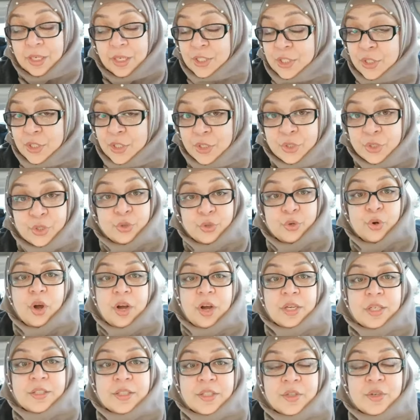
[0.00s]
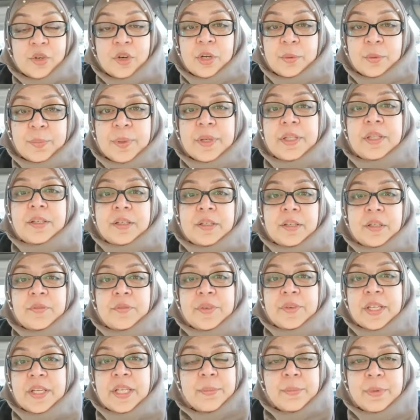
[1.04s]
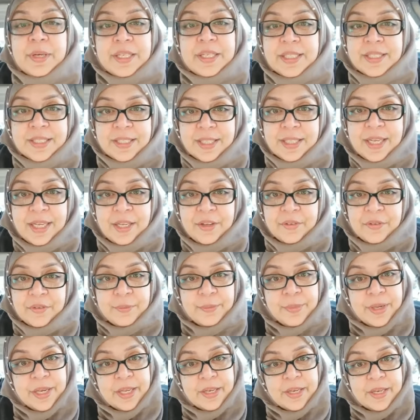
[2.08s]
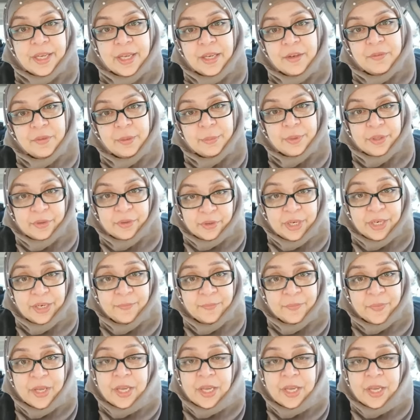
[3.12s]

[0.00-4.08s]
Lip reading: a strong, strong pillar of anybody's life, man and women, right?